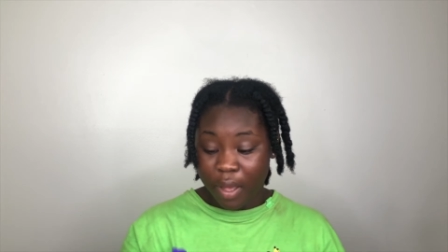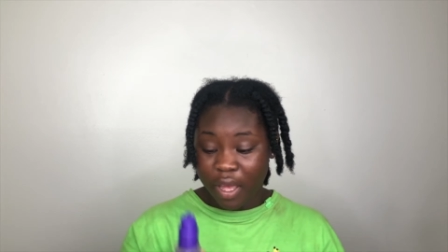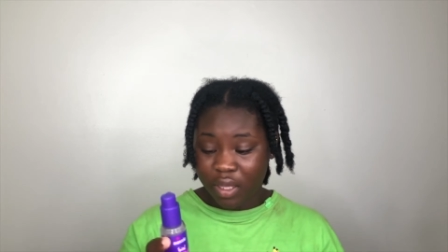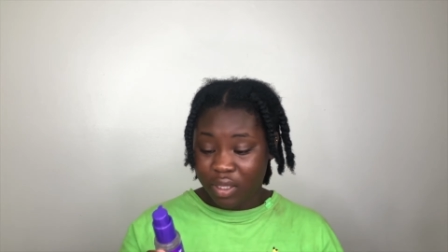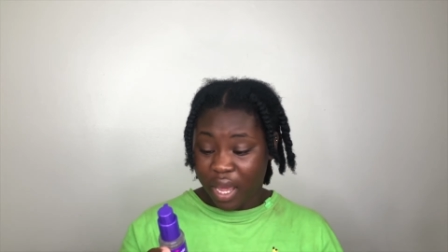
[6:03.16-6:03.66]

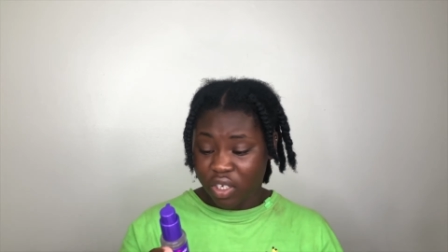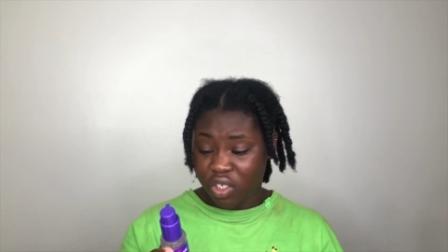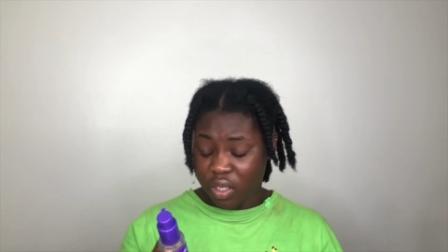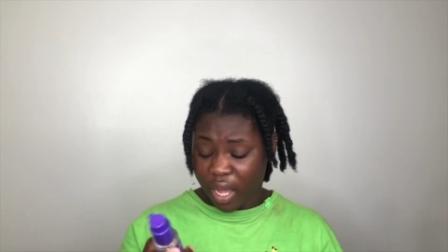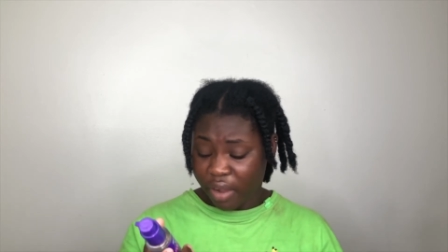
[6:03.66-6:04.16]
it's
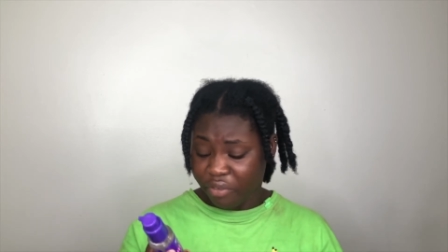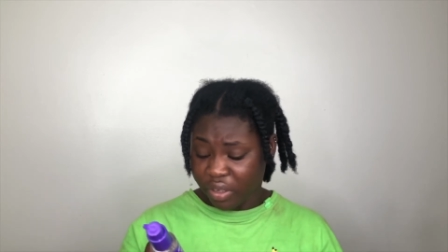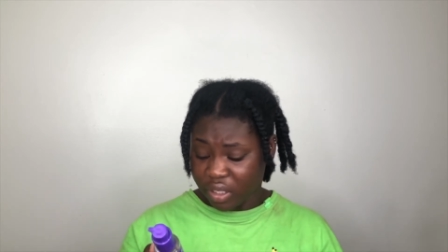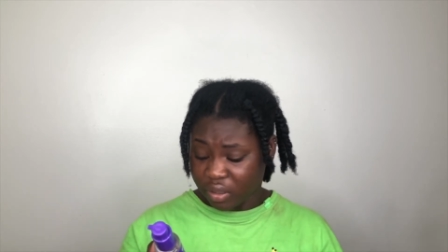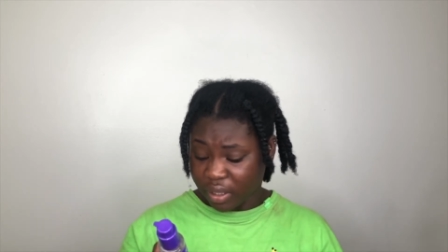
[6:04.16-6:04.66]
actually I
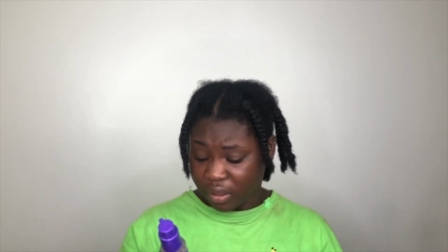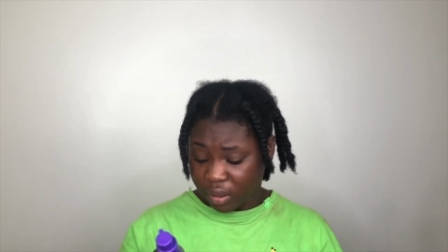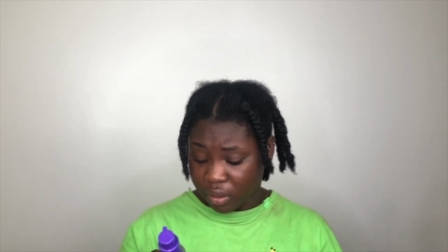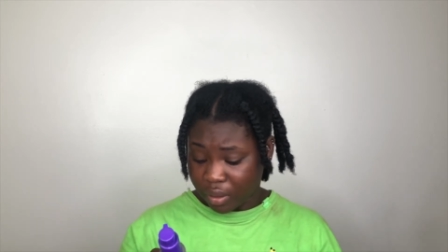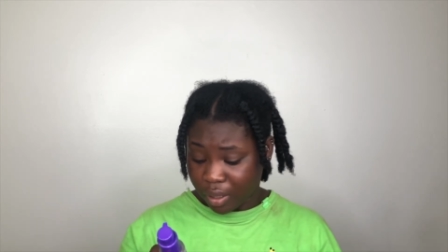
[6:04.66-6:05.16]
really like
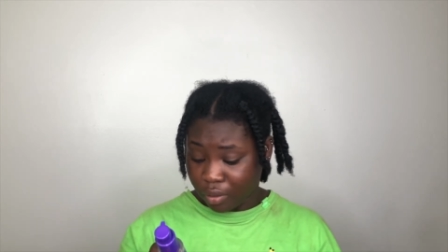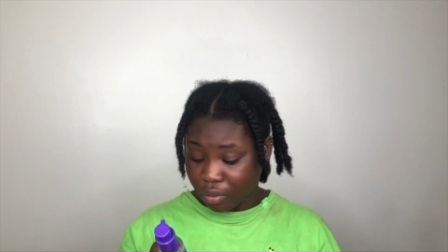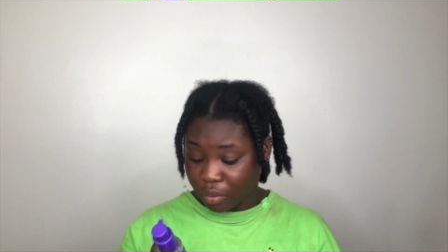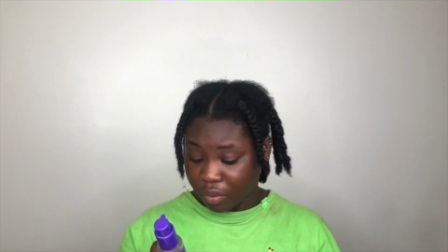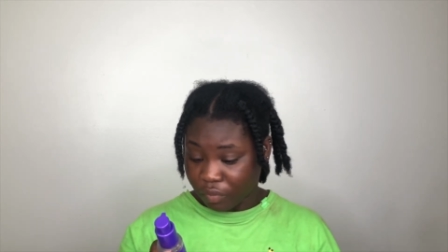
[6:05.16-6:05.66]
this I don't know
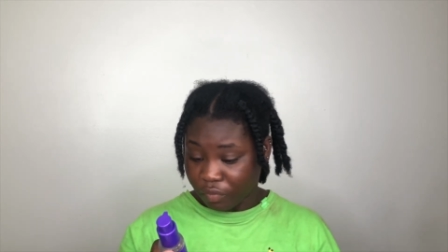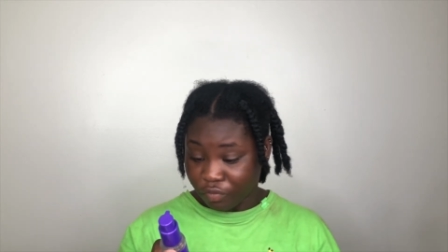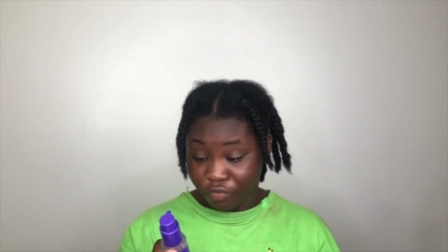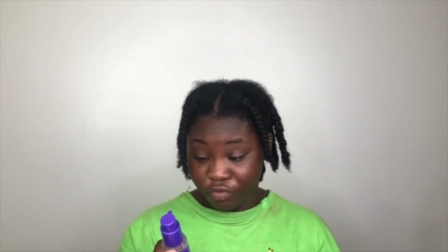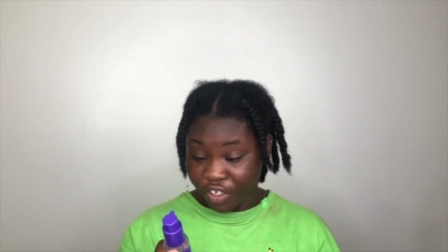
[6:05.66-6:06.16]
what the
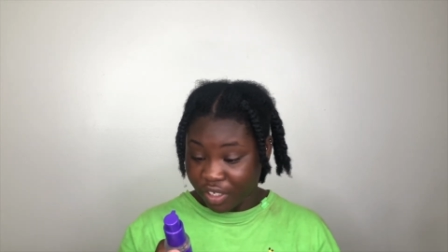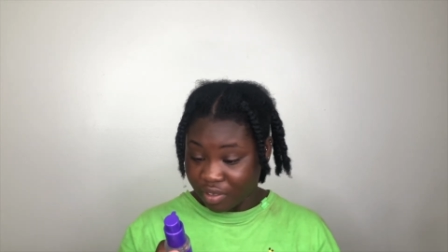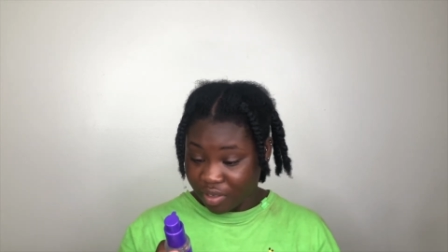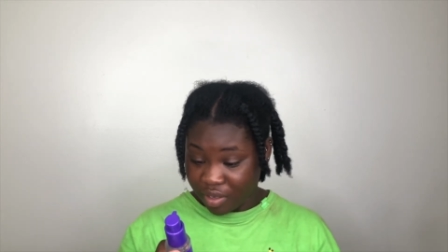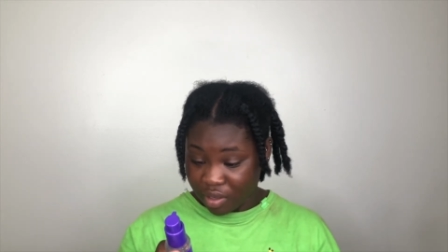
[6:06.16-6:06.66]
freak is
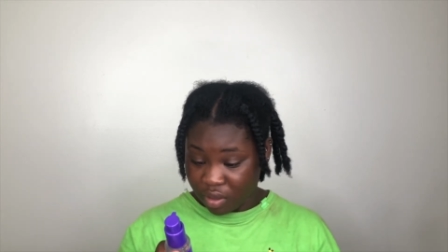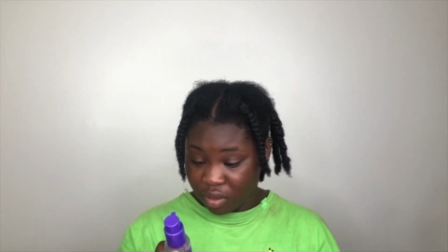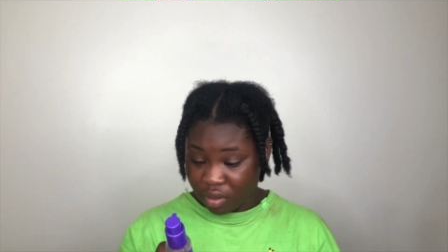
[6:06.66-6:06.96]
in it